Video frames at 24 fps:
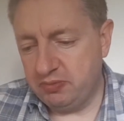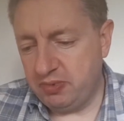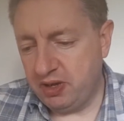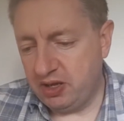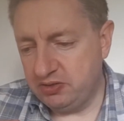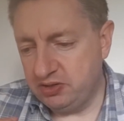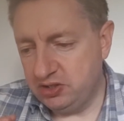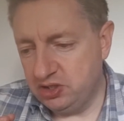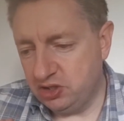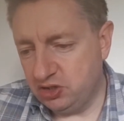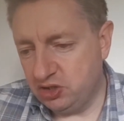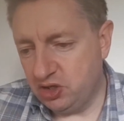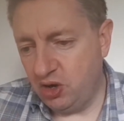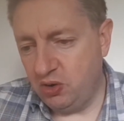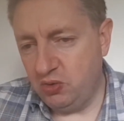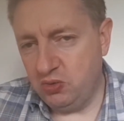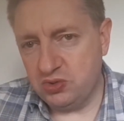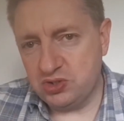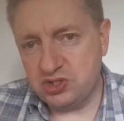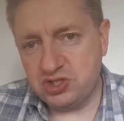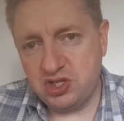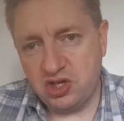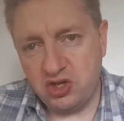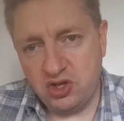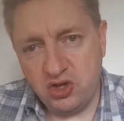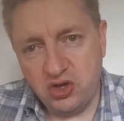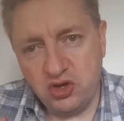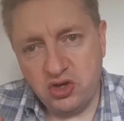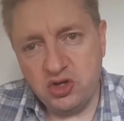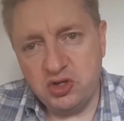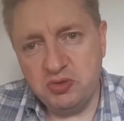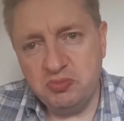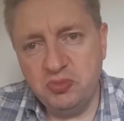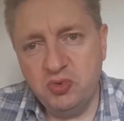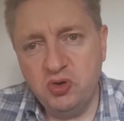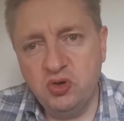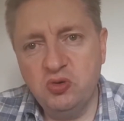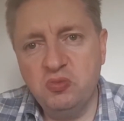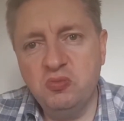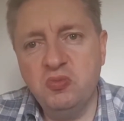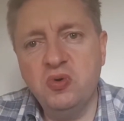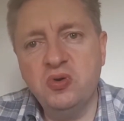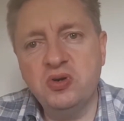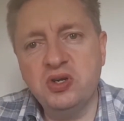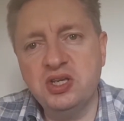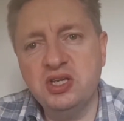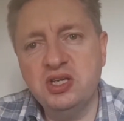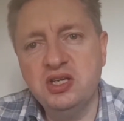about your goals to earn more
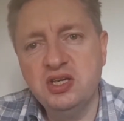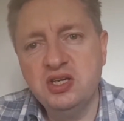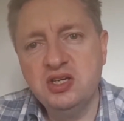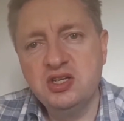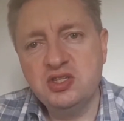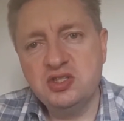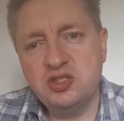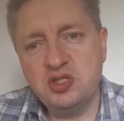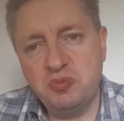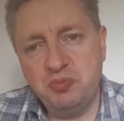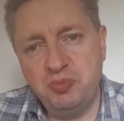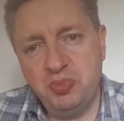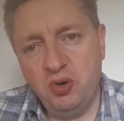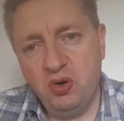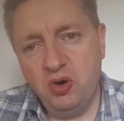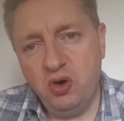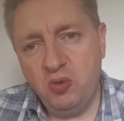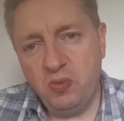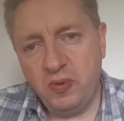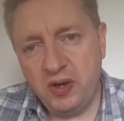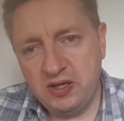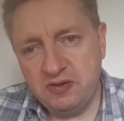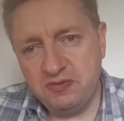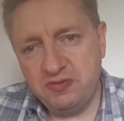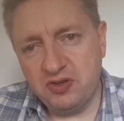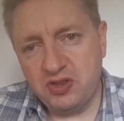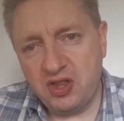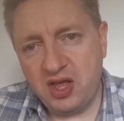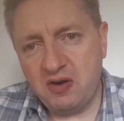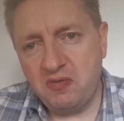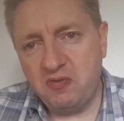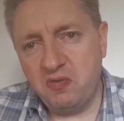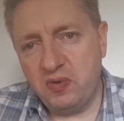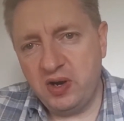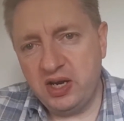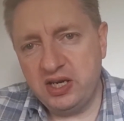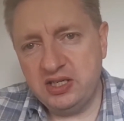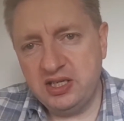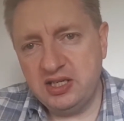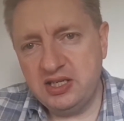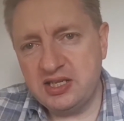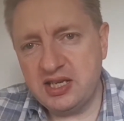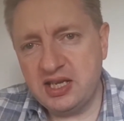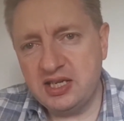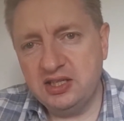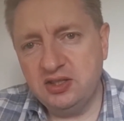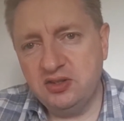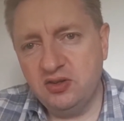money to put away for that rainy
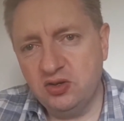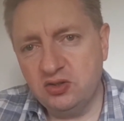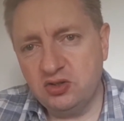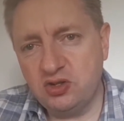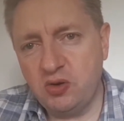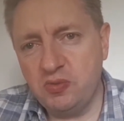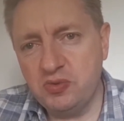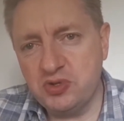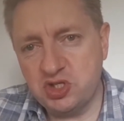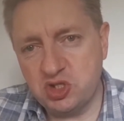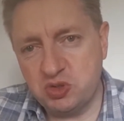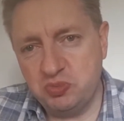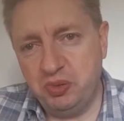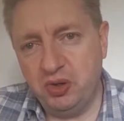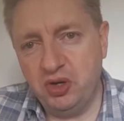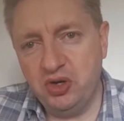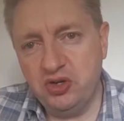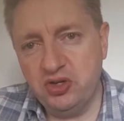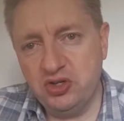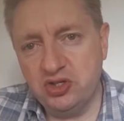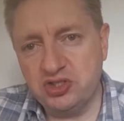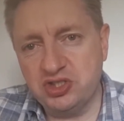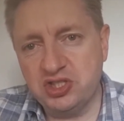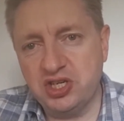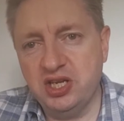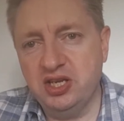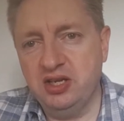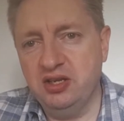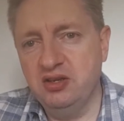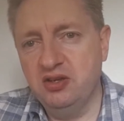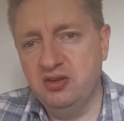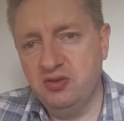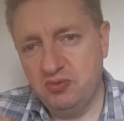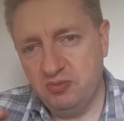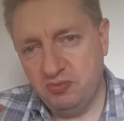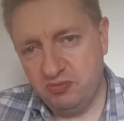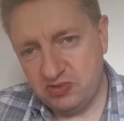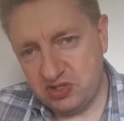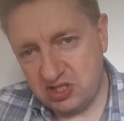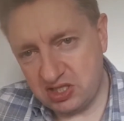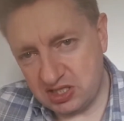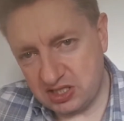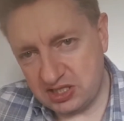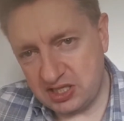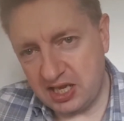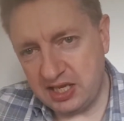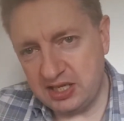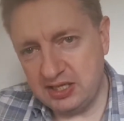day. Not go and splurge it,
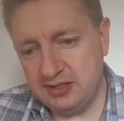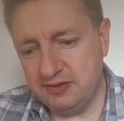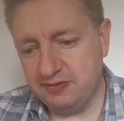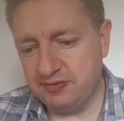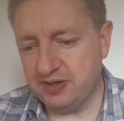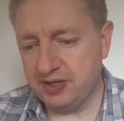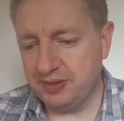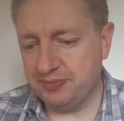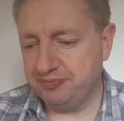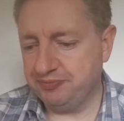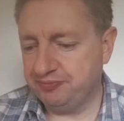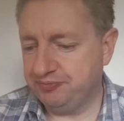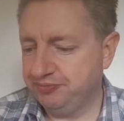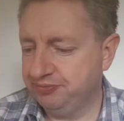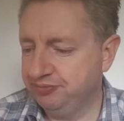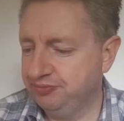save it.